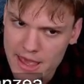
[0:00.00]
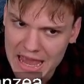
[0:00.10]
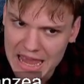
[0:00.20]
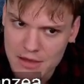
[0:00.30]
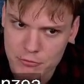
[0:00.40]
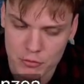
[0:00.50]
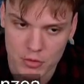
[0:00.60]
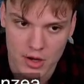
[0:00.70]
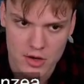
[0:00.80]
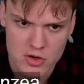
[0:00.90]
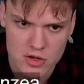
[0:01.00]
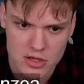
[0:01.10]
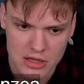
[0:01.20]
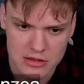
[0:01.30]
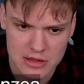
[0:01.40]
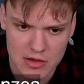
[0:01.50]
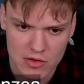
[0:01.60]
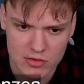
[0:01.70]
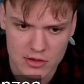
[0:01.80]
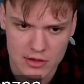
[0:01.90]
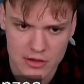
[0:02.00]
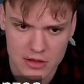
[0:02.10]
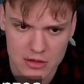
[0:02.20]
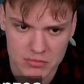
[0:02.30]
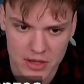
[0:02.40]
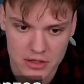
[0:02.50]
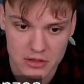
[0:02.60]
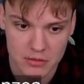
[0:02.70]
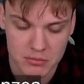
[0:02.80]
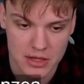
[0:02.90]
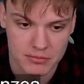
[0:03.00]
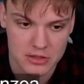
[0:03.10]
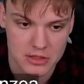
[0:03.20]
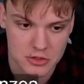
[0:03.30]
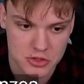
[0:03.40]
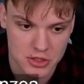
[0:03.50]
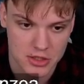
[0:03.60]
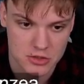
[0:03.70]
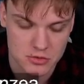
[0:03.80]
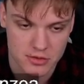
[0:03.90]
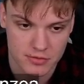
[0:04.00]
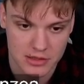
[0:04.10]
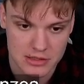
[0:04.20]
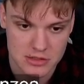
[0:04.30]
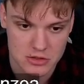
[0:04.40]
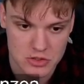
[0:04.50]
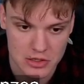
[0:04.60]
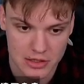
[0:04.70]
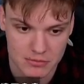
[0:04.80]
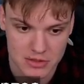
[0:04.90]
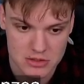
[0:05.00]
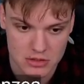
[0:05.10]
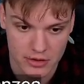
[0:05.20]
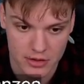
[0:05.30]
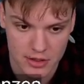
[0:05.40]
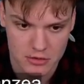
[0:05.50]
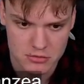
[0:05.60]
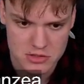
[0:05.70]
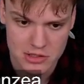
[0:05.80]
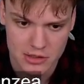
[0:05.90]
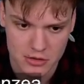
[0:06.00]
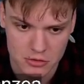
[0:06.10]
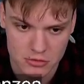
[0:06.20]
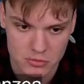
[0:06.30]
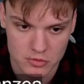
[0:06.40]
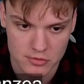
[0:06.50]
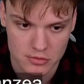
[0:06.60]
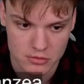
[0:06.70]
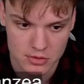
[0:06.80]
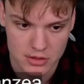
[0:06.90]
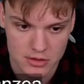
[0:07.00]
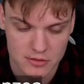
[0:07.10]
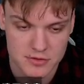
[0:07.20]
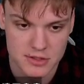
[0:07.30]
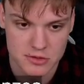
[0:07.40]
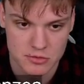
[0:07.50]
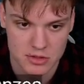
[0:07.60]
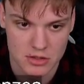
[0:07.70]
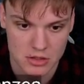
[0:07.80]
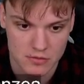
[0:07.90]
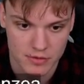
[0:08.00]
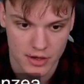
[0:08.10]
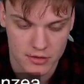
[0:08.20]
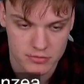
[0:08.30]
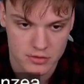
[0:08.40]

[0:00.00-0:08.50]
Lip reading: f1, he takes, and then I take back, and I'll be up the exchange. So I think that's actually, like, best line. I don't see, like, a good move on queen f6, queen d5.